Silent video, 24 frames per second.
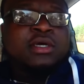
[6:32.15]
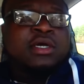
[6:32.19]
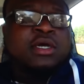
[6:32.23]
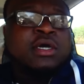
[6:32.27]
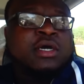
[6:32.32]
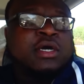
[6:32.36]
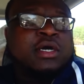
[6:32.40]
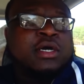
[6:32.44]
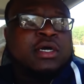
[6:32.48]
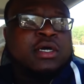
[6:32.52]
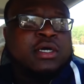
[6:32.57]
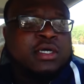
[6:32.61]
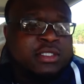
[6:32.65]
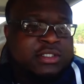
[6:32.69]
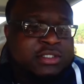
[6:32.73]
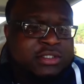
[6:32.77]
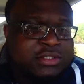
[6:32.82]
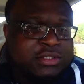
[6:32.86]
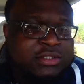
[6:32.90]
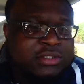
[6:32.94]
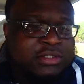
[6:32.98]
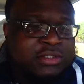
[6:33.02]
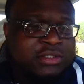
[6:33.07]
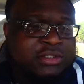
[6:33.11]
Uh,
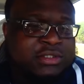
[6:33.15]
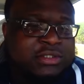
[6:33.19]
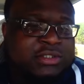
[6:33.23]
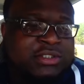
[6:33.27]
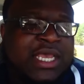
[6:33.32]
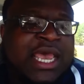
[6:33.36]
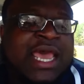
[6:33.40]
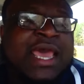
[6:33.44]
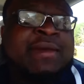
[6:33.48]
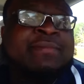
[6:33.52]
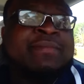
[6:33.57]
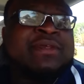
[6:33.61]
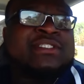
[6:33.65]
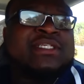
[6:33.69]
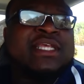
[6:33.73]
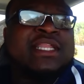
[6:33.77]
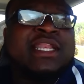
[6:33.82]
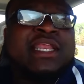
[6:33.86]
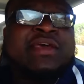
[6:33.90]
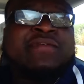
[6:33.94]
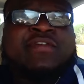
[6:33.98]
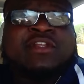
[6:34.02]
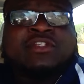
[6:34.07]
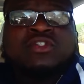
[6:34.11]
time is
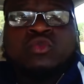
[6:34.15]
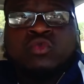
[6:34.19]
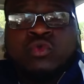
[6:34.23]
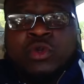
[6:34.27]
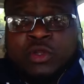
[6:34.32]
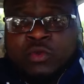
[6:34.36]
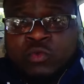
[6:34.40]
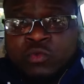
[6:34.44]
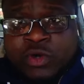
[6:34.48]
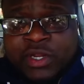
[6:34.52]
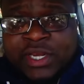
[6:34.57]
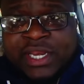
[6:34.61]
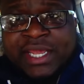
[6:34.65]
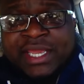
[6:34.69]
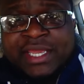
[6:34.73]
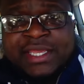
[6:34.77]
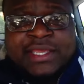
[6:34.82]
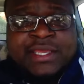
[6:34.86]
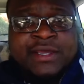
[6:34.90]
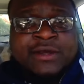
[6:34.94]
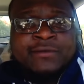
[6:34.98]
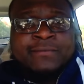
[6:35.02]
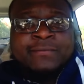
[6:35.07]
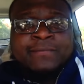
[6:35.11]
11:21
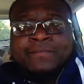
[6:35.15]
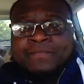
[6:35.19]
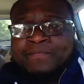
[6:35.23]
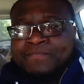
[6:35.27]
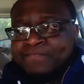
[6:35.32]
a.m.